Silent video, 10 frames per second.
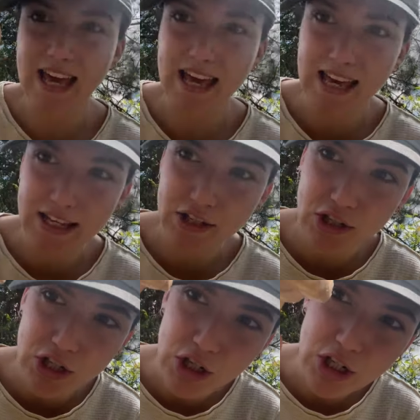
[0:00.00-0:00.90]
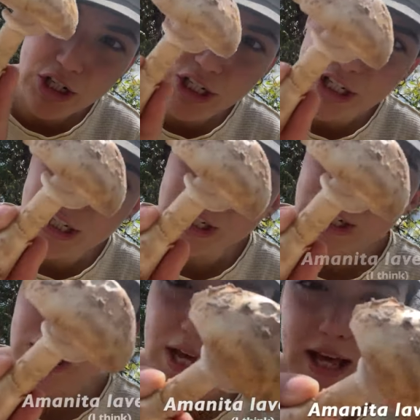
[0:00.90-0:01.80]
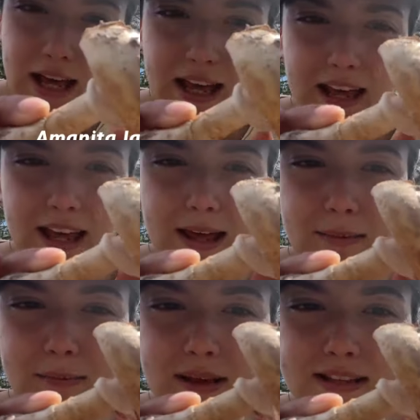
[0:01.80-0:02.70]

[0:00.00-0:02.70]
a skirt. Um,